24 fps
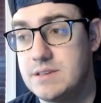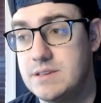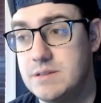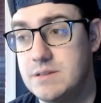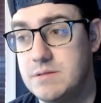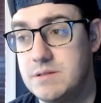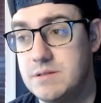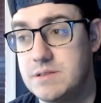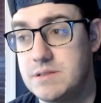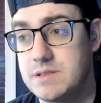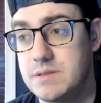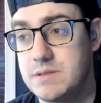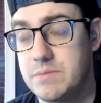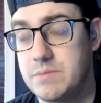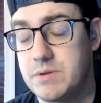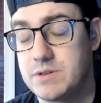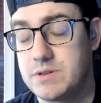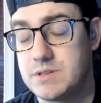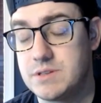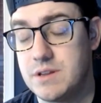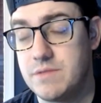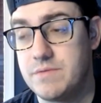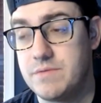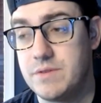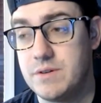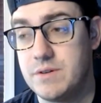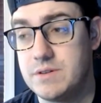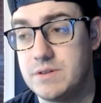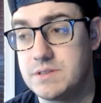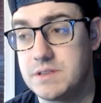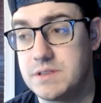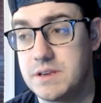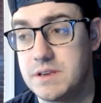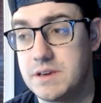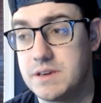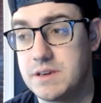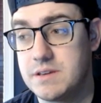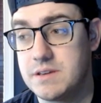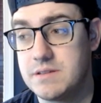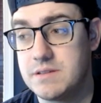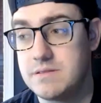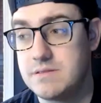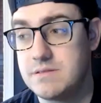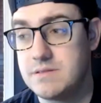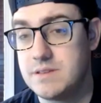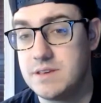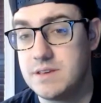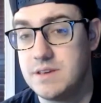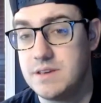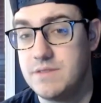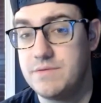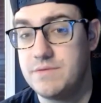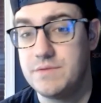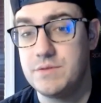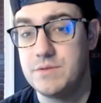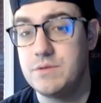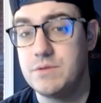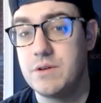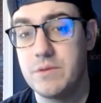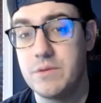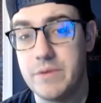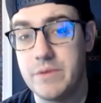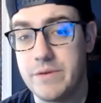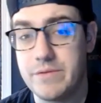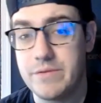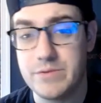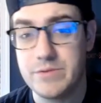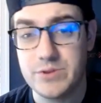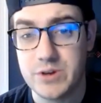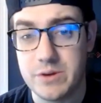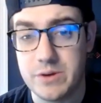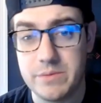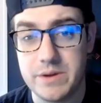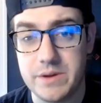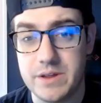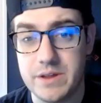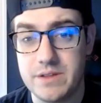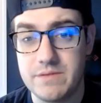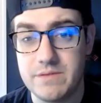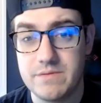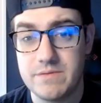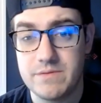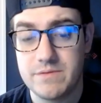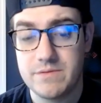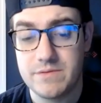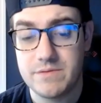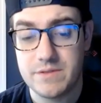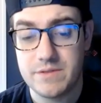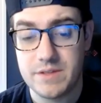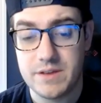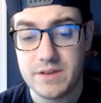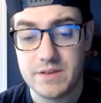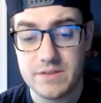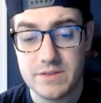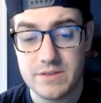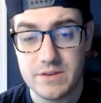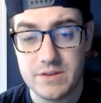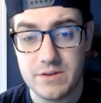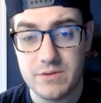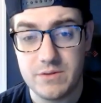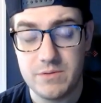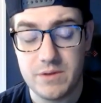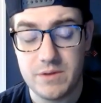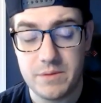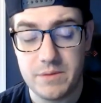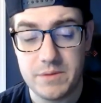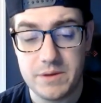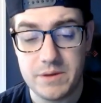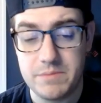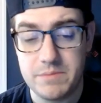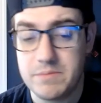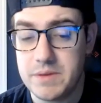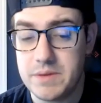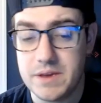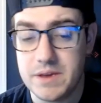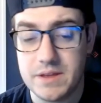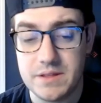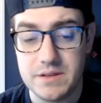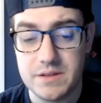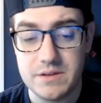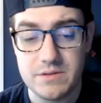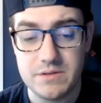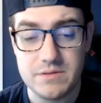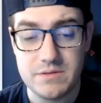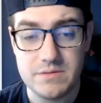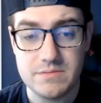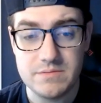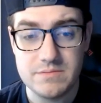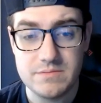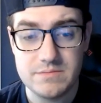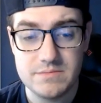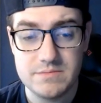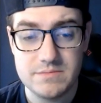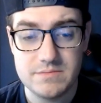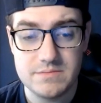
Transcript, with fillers: she the person on the phone is like, he flew all the way from Germany for this. So I mean, be a little.